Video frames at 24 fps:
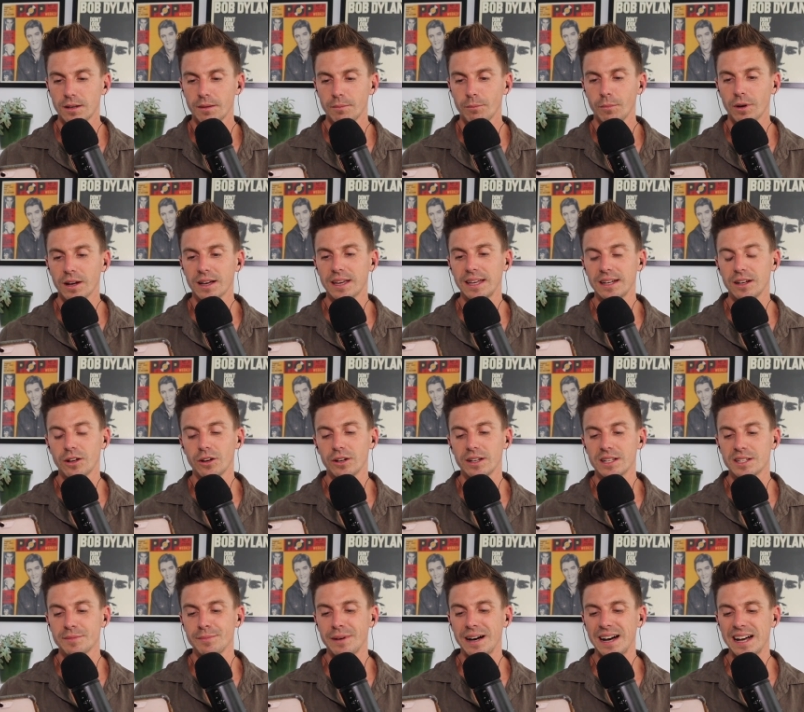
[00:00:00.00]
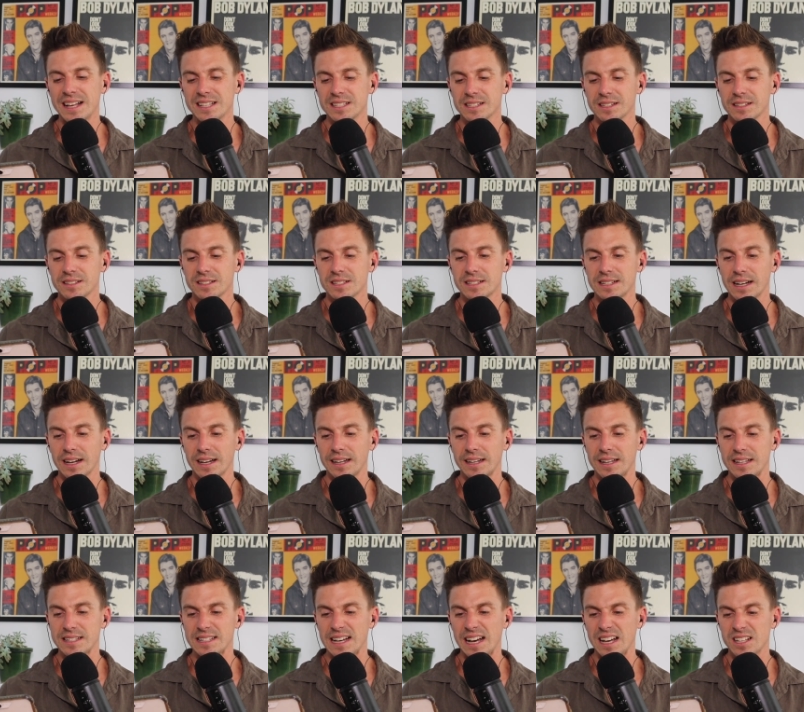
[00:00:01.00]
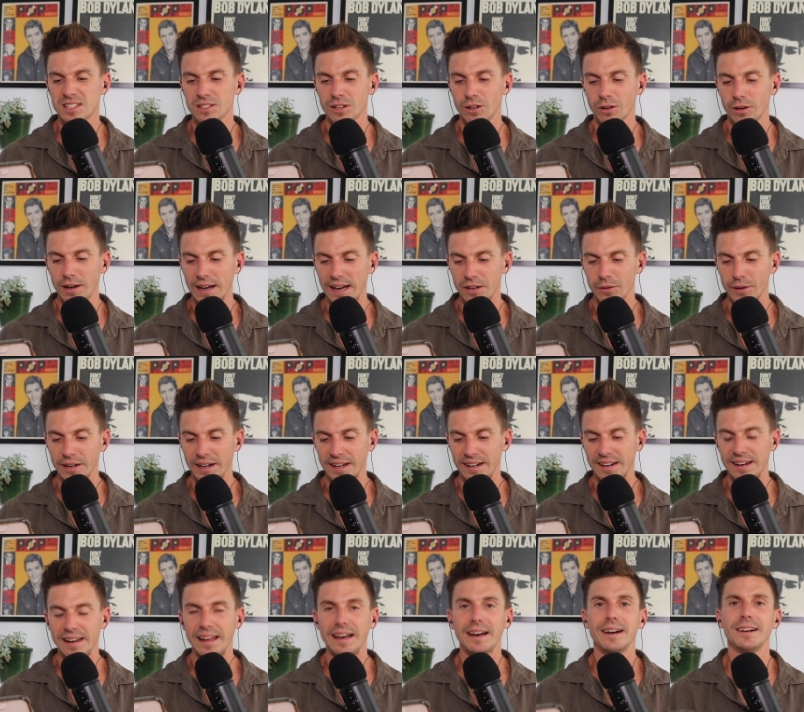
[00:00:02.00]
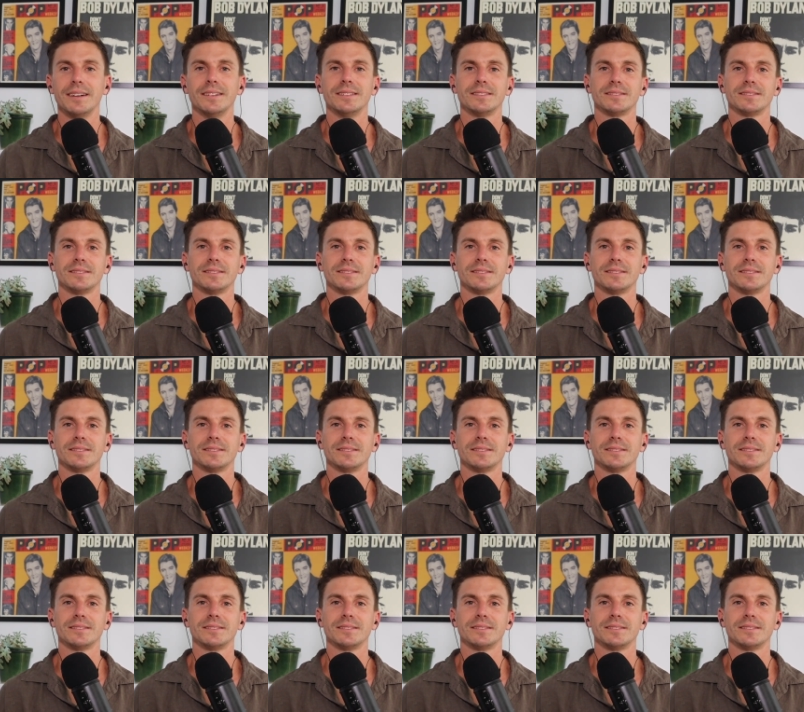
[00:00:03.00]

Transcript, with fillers: My kid got his mask stuck in his asshole. How do I get it out?